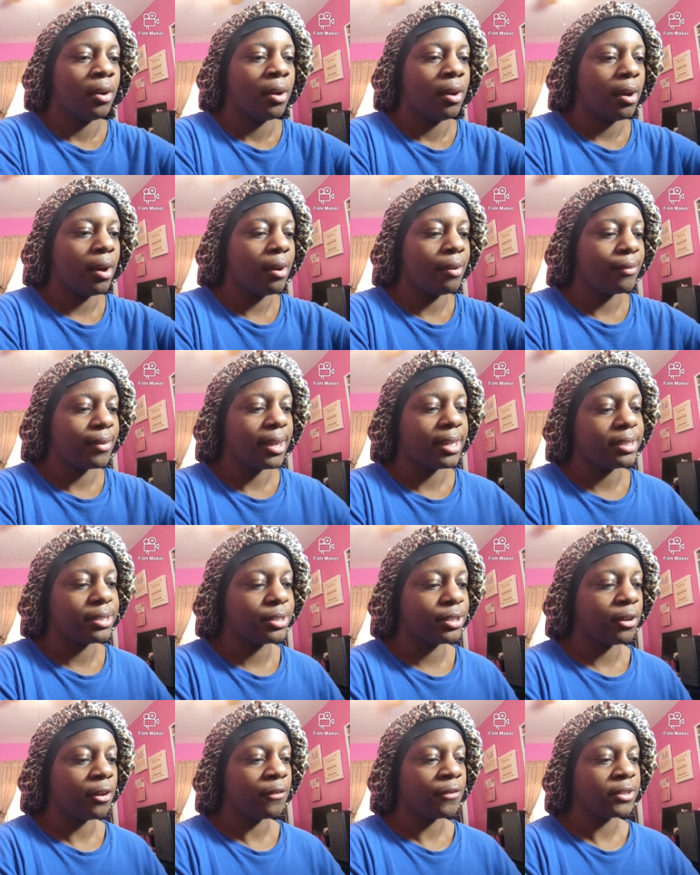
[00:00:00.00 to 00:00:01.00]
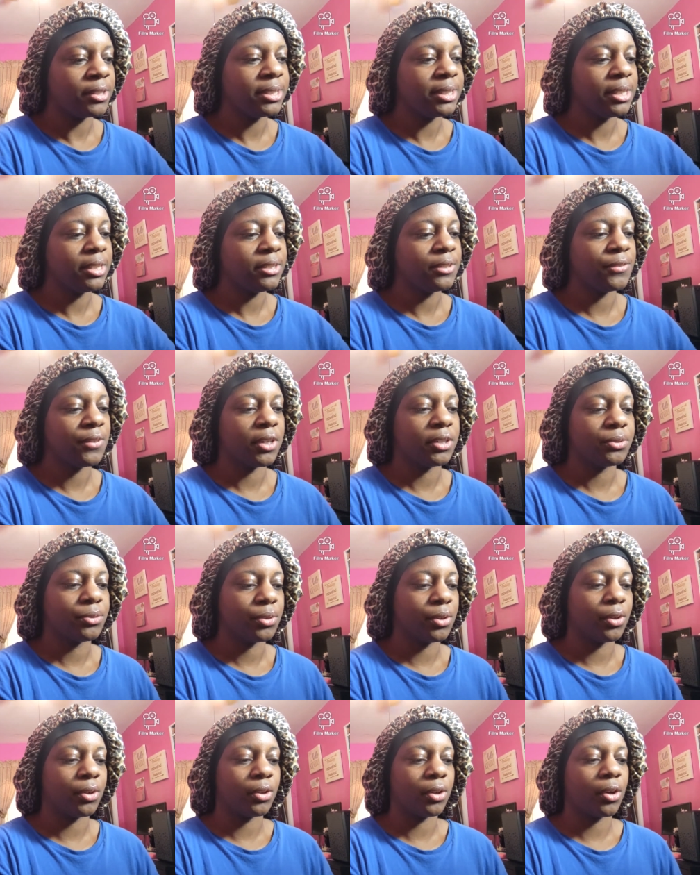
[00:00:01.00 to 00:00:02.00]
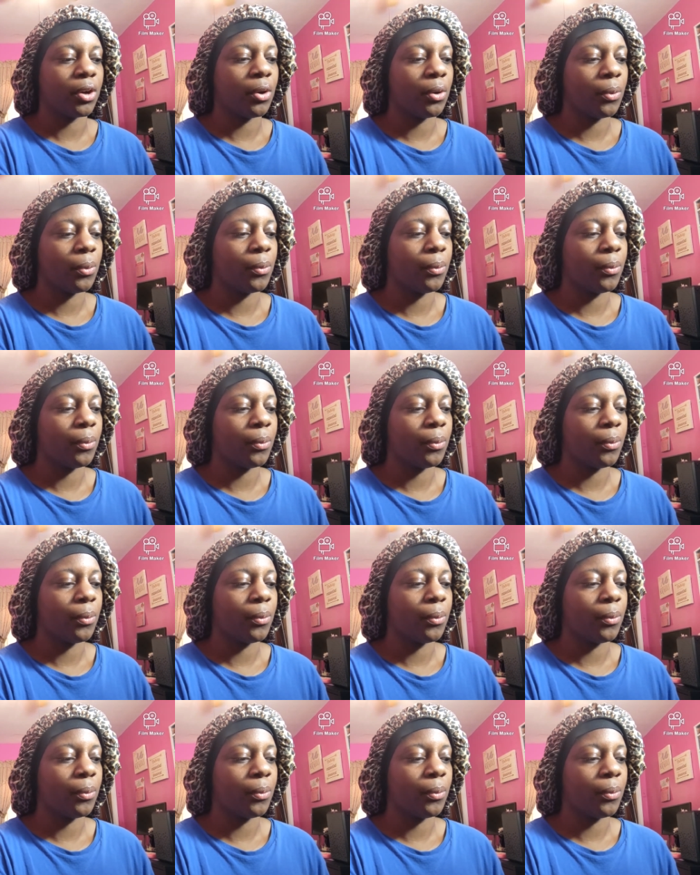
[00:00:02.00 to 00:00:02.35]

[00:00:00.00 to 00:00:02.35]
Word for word: All right. So first things first, we're going to go